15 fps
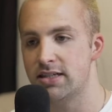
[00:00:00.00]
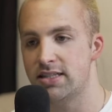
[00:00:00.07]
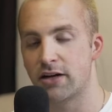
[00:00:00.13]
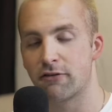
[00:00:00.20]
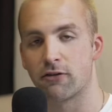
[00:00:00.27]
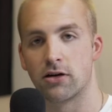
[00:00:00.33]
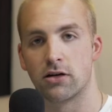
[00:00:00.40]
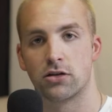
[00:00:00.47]

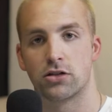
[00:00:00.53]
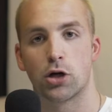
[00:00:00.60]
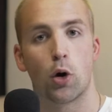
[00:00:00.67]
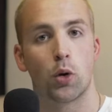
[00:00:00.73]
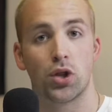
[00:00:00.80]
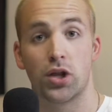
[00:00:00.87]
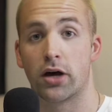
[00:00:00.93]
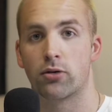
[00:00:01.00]
different,
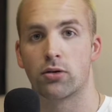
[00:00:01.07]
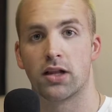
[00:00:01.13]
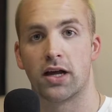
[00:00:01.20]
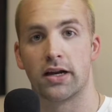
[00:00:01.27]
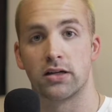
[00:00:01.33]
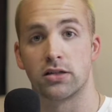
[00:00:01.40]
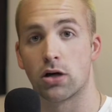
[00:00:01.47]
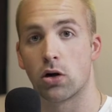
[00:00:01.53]
totally
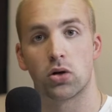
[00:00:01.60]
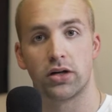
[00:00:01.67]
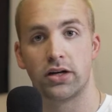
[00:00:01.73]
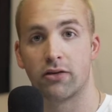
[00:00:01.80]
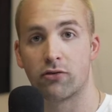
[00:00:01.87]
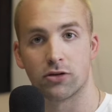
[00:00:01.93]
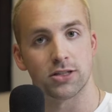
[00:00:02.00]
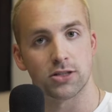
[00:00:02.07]
unrelated, totally
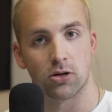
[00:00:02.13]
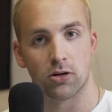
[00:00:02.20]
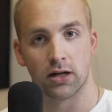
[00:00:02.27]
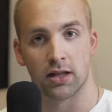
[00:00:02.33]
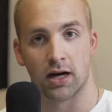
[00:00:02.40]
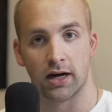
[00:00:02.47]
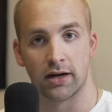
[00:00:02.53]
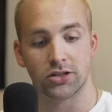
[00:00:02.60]
different
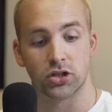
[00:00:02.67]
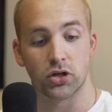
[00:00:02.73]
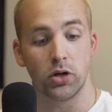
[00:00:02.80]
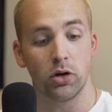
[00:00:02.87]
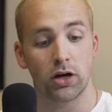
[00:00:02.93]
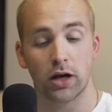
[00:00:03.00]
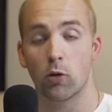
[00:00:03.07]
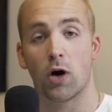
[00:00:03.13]
storyline. So
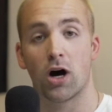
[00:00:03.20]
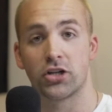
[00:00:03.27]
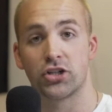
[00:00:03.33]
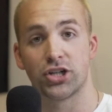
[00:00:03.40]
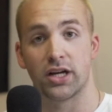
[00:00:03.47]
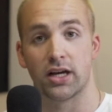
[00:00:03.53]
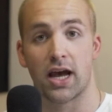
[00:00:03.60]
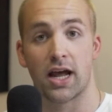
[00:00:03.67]
you can watch
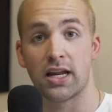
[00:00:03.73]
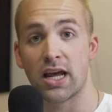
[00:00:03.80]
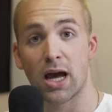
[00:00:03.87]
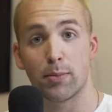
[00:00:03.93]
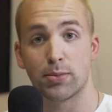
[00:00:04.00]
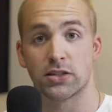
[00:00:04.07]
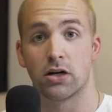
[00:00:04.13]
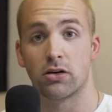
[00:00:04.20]
any
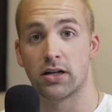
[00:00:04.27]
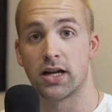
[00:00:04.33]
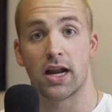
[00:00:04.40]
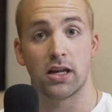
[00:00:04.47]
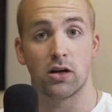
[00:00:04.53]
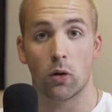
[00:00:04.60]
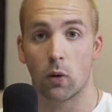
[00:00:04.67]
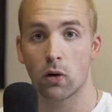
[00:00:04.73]
episode in
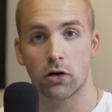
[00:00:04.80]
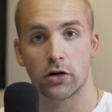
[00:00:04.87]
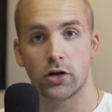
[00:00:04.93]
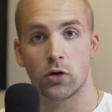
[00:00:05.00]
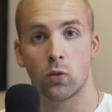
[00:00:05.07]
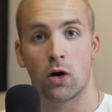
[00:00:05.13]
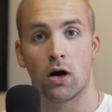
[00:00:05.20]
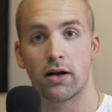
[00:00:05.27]
any order you
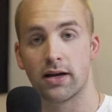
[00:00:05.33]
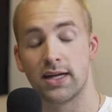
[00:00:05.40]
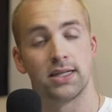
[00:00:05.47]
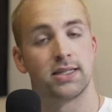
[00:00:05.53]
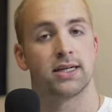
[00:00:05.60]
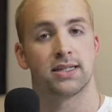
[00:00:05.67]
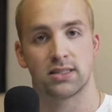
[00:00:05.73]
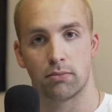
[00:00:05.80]
want,
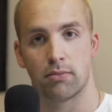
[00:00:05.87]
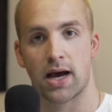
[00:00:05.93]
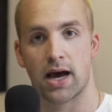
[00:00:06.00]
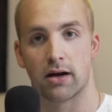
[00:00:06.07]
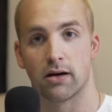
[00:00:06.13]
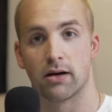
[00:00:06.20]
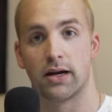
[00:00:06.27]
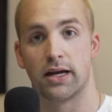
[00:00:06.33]
it doesn't
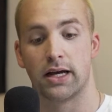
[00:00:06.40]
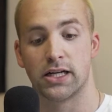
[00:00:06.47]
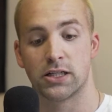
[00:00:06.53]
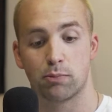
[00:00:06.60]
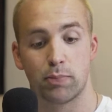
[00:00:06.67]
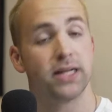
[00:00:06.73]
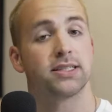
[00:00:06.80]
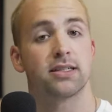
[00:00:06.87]
matter. It's
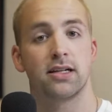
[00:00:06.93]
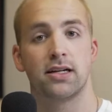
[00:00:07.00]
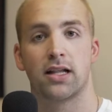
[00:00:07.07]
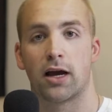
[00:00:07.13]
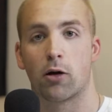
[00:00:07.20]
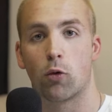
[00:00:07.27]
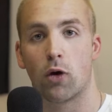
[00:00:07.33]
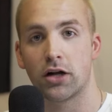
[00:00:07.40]
basically
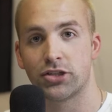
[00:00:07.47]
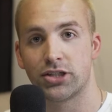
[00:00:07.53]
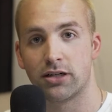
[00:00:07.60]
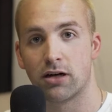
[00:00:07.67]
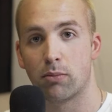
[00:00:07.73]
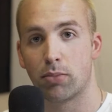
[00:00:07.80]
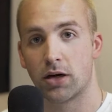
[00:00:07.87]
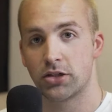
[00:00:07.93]
like watching
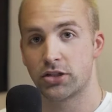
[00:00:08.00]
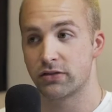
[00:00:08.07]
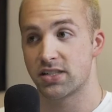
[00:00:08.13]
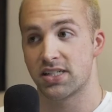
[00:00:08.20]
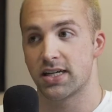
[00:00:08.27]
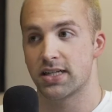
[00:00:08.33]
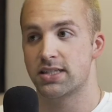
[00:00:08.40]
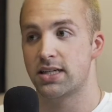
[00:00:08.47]
a bunch of
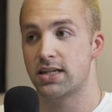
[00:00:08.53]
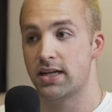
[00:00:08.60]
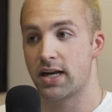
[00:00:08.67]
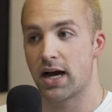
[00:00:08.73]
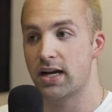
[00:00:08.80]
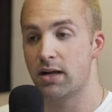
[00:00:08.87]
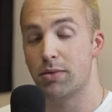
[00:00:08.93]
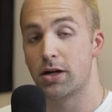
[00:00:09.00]
60 to
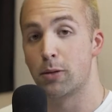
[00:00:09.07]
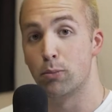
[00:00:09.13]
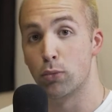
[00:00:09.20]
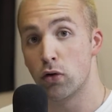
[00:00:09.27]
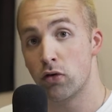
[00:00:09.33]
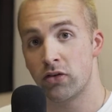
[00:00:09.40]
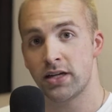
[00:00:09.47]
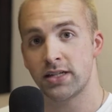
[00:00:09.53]
90-minute
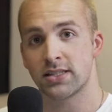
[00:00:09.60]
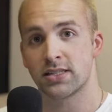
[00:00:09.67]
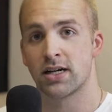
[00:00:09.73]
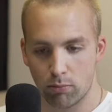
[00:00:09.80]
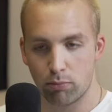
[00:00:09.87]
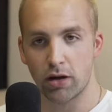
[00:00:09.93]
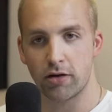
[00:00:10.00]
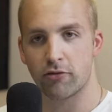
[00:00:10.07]
movies.
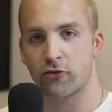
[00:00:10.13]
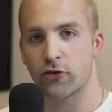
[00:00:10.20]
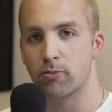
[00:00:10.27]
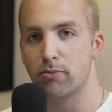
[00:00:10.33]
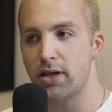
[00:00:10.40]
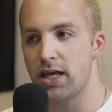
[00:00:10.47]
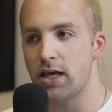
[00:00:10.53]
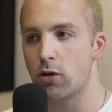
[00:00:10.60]
But for
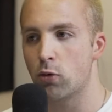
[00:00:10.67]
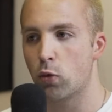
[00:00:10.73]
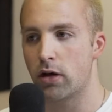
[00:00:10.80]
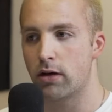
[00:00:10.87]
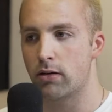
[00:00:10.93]
me, what